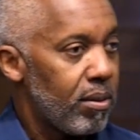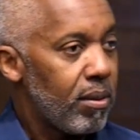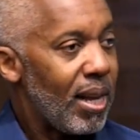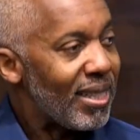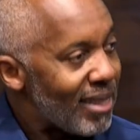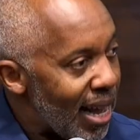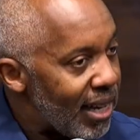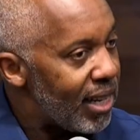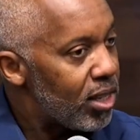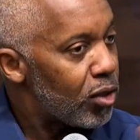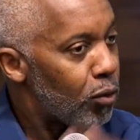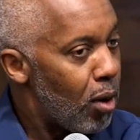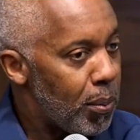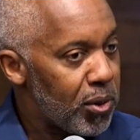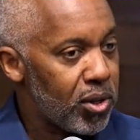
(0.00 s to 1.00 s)
That's not in
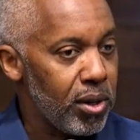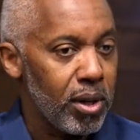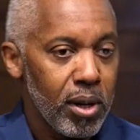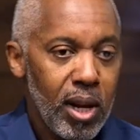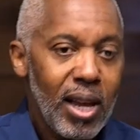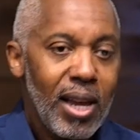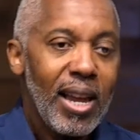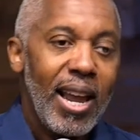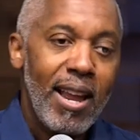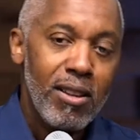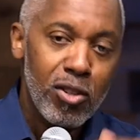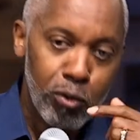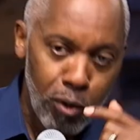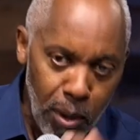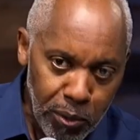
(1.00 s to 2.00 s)
scripture. In
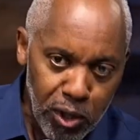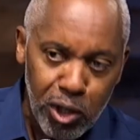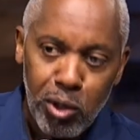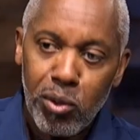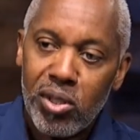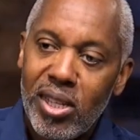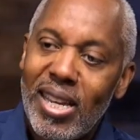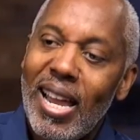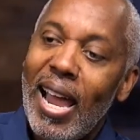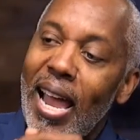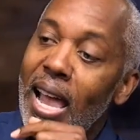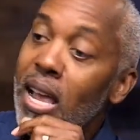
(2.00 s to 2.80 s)
scripture, you see,